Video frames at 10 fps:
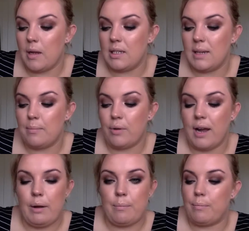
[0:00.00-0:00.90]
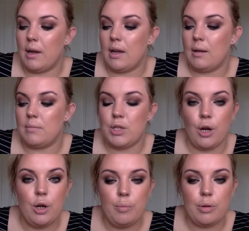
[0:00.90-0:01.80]
dip brow and
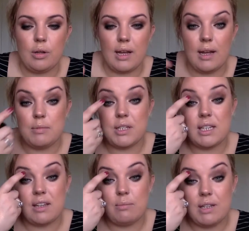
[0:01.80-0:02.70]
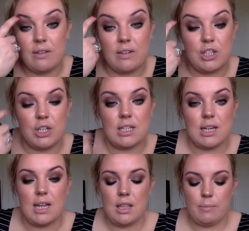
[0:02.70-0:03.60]
taupe just to give me definition
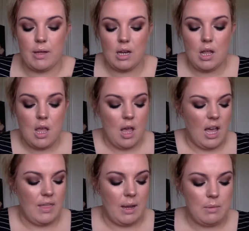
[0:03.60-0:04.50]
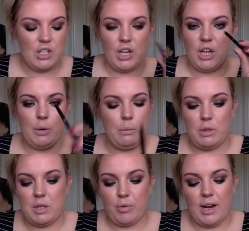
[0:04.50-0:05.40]
underneath. But I think I'm just going to go in
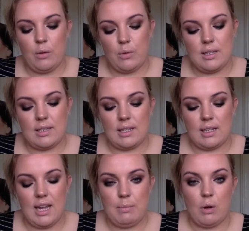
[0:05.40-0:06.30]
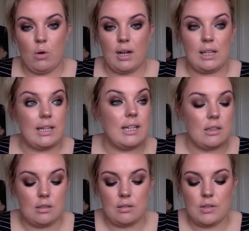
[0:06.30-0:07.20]
with the Brow Wiz and keep it quite clean.
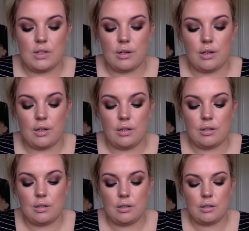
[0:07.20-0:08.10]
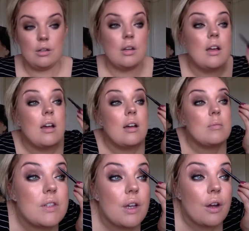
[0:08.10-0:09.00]
So
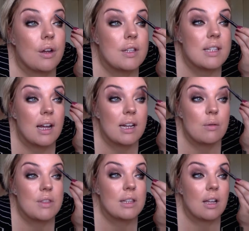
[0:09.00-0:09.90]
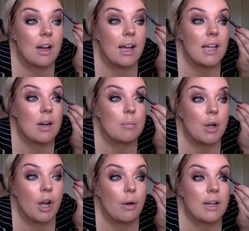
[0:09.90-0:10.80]
starting with a line, I'm
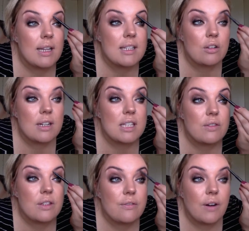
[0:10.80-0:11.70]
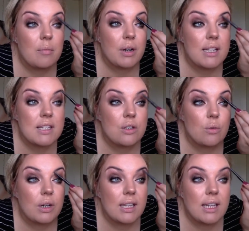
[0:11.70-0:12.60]
not going as aggressive at the front, but I still
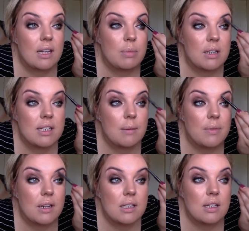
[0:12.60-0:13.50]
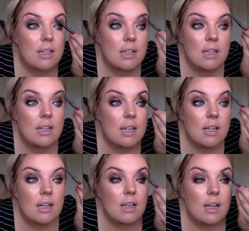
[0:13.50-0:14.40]
want to get a bit of depth under there.
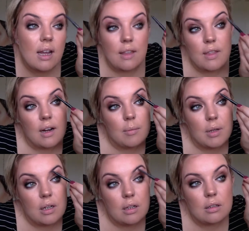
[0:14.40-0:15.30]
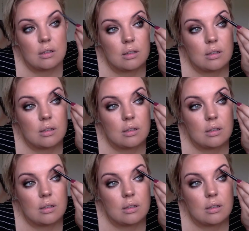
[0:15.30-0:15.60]
And then I'm going to